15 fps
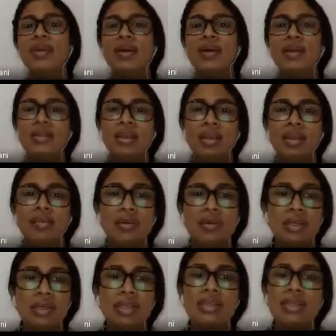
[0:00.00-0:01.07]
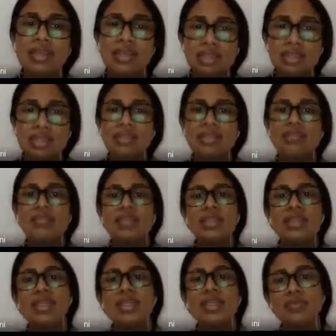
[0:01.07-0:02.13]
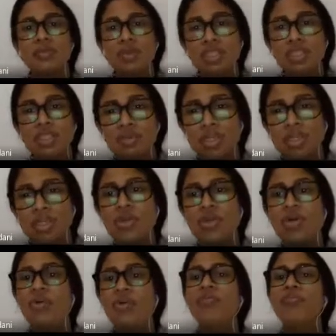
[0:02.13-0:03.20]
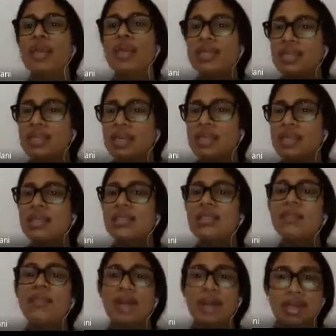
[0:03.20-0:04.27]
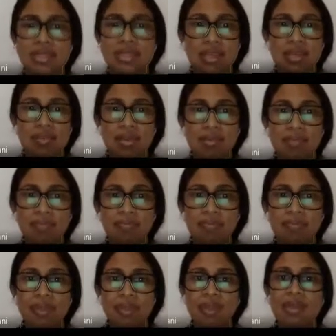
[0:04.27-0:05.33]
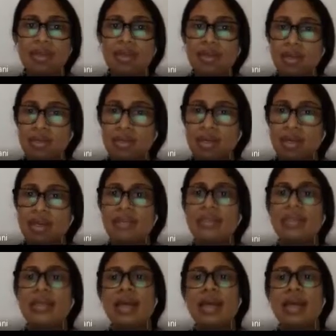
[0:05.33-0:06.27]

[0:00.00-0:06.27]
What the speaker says: entrusted with the responsibility of maintaining the price level, right.